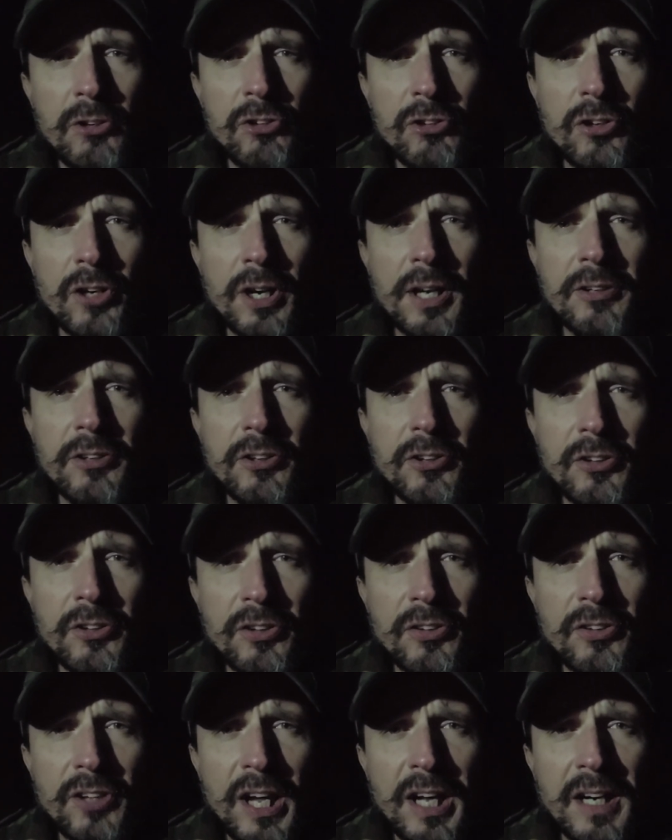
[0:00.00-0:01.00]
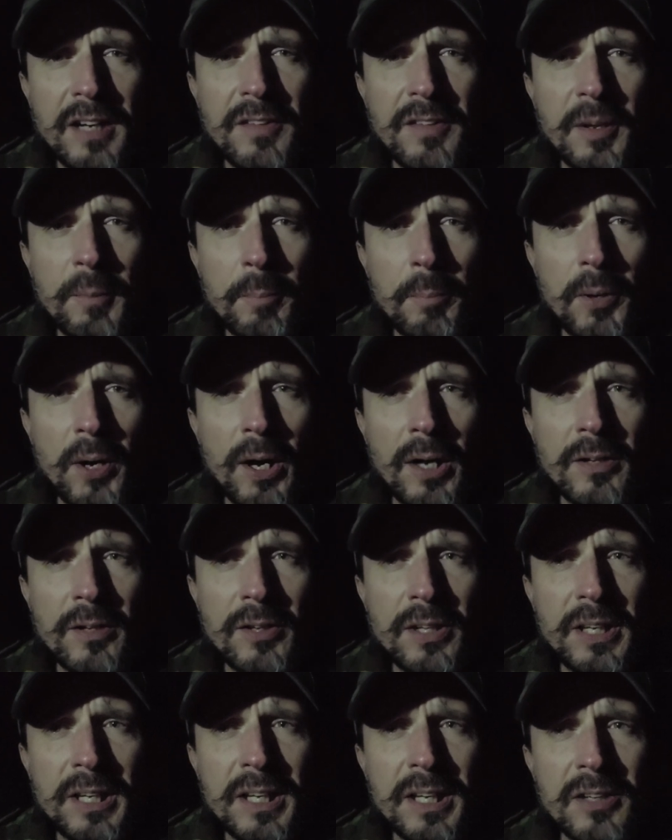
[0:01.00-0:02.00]
sure I just decided that
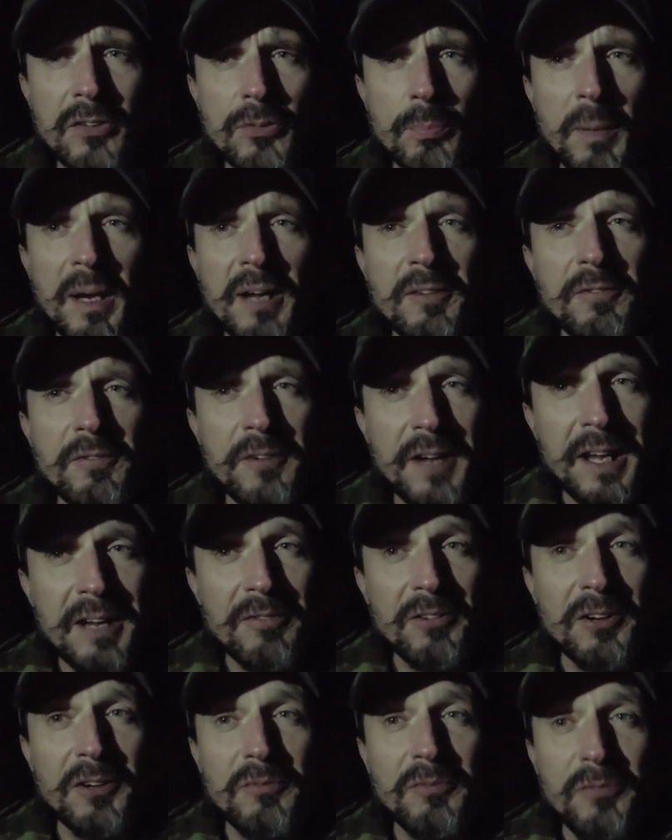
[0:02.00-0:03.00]
broccolini is my favorite